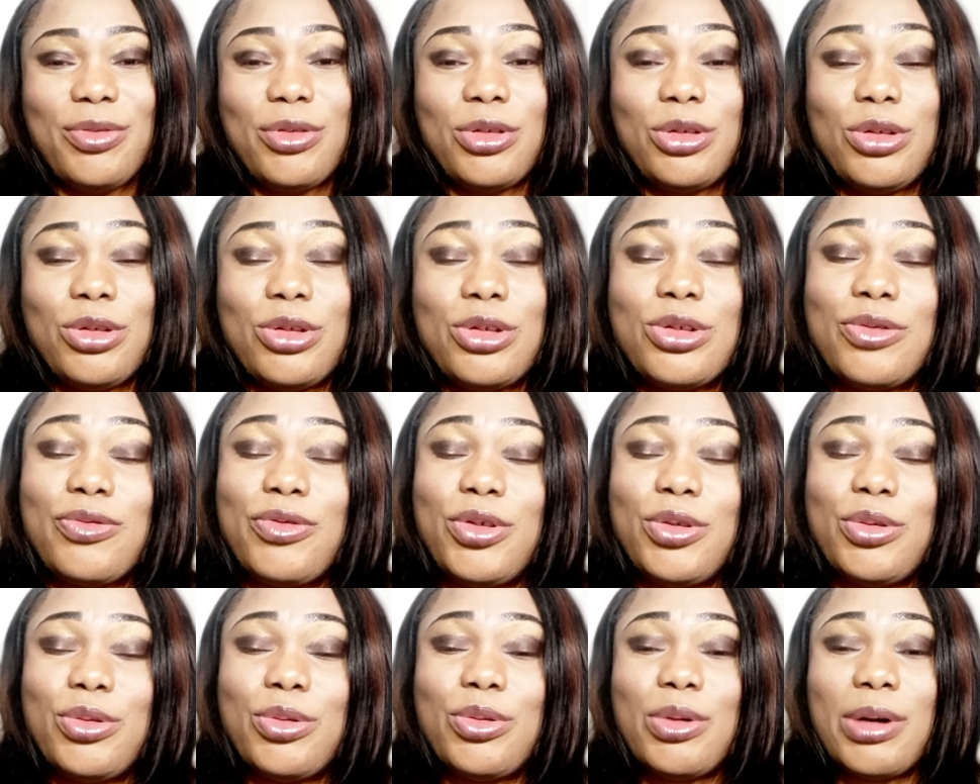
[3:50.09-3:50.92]
for those of
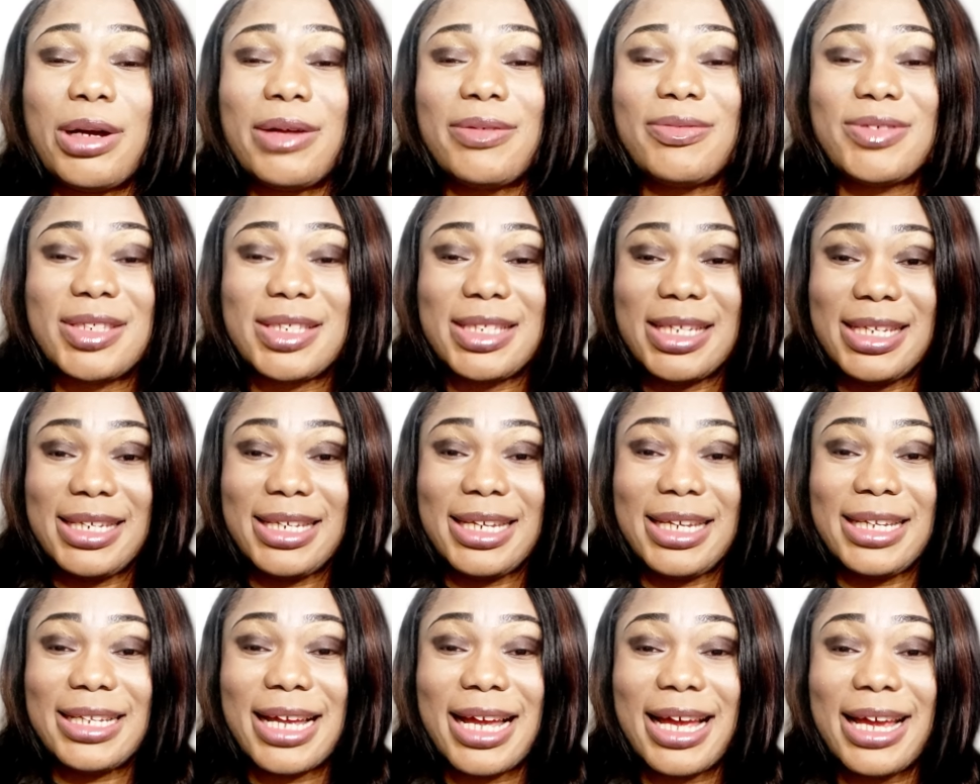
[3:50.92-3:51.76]
you who have seen it,